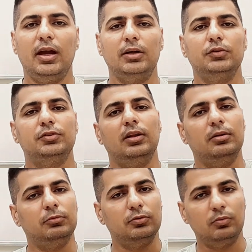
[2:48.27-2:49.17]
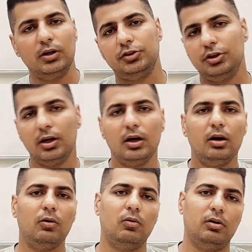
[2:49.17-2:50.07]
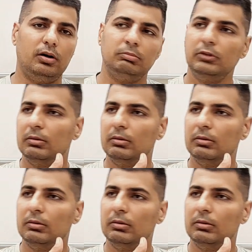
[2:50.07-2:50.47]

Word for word: we had to send them to Russia or